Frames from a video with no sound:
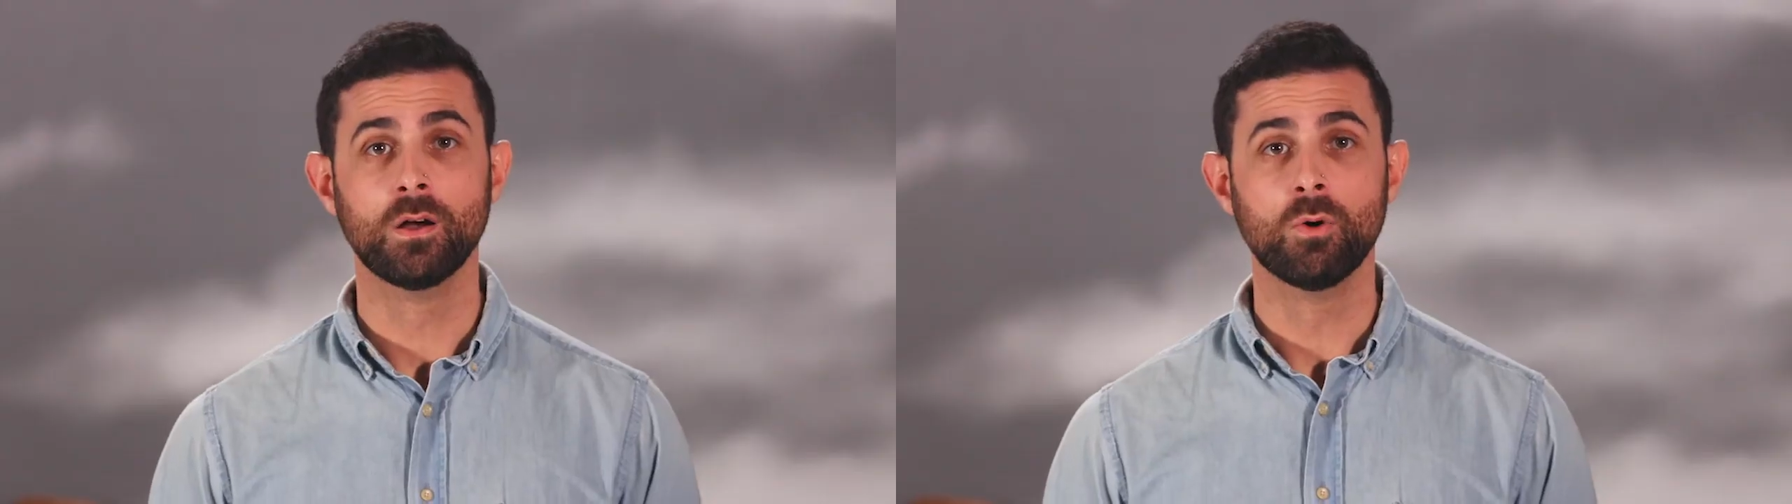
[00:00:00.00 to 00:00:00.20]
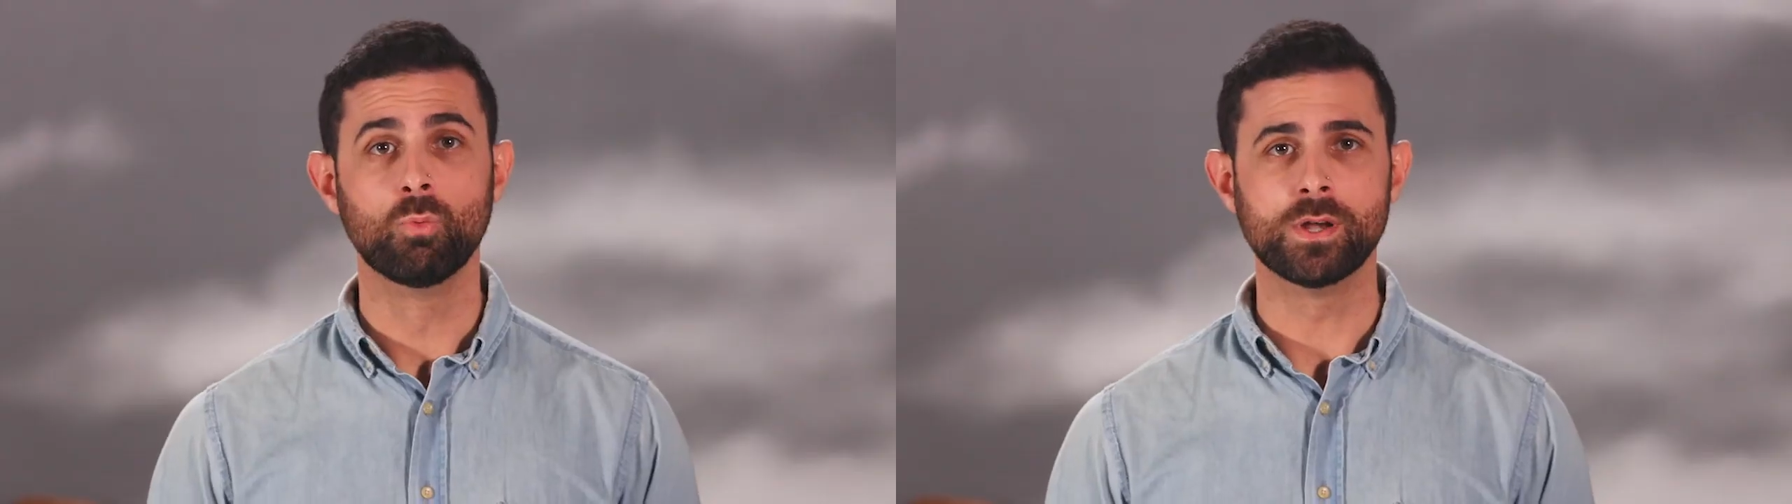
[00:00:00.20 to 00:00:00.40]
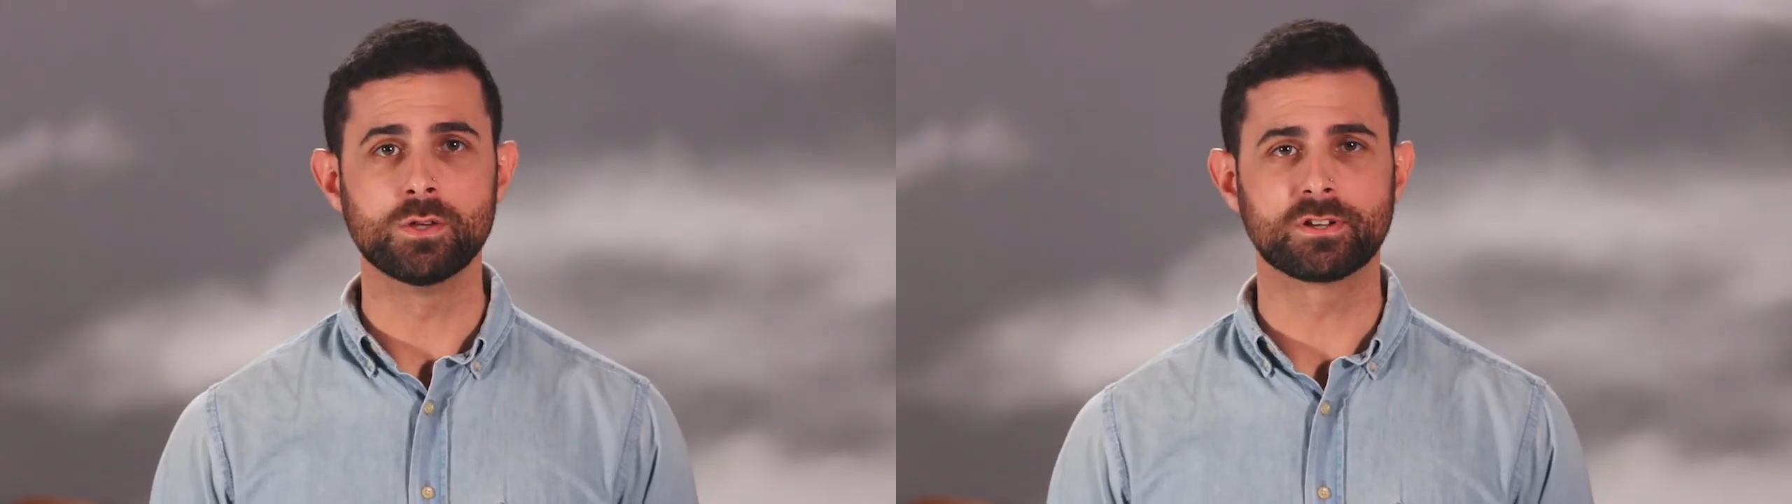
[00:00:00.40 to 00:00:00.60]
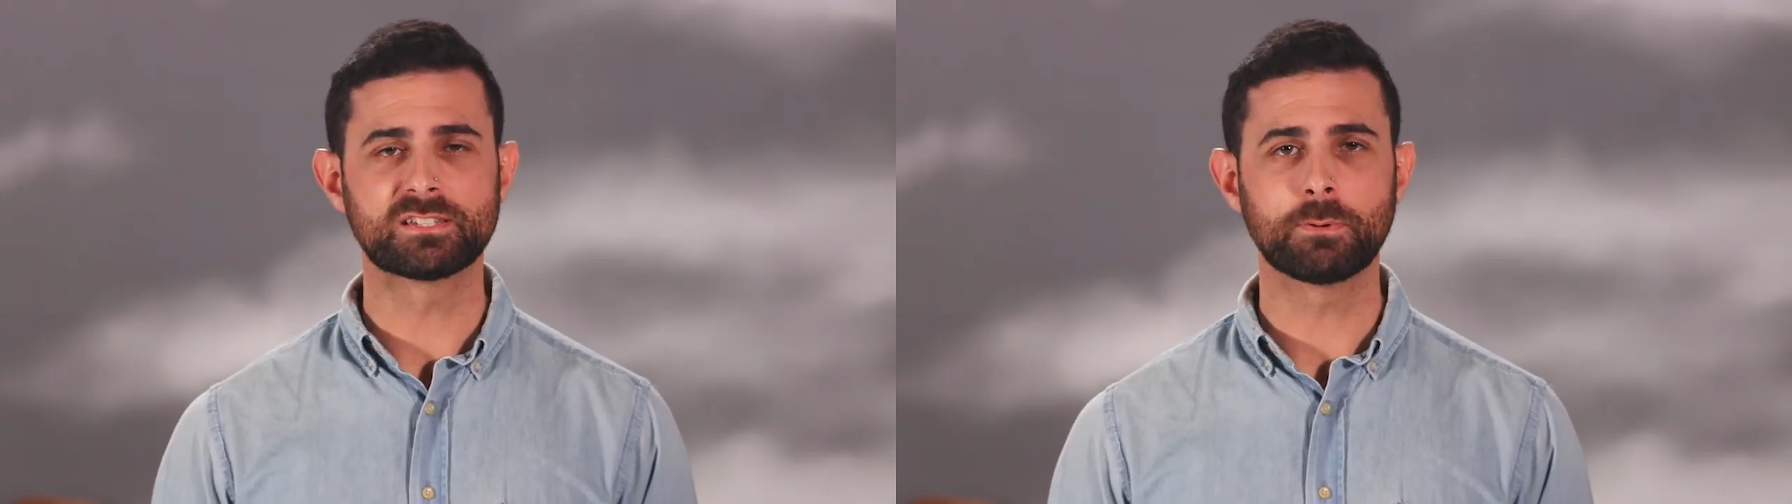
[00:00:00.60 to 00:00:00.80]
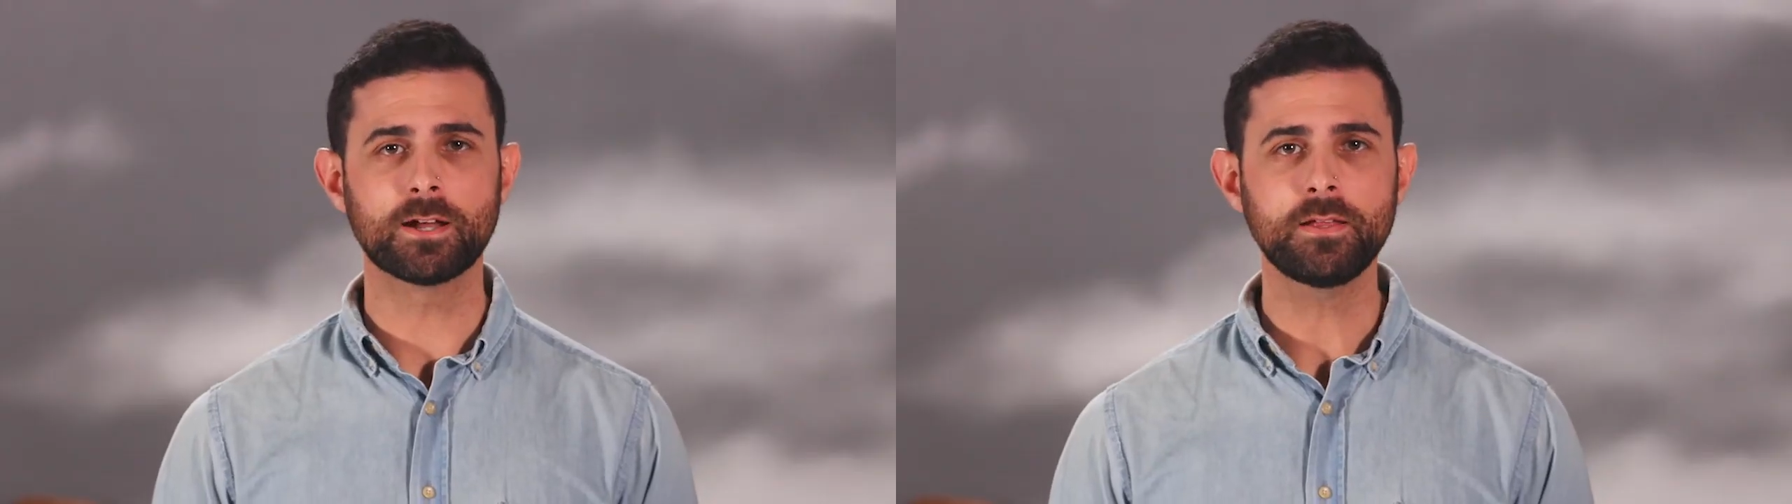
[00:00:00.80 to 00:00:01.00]
When you
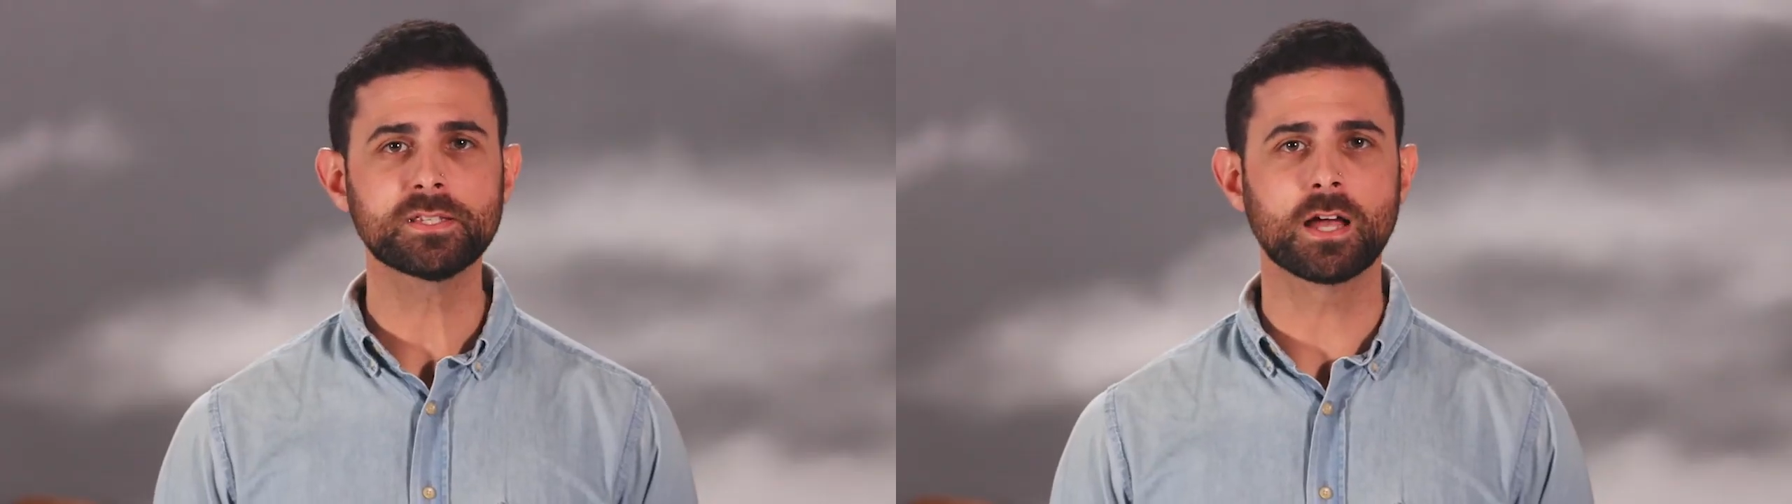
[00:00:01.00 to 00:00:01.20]
experience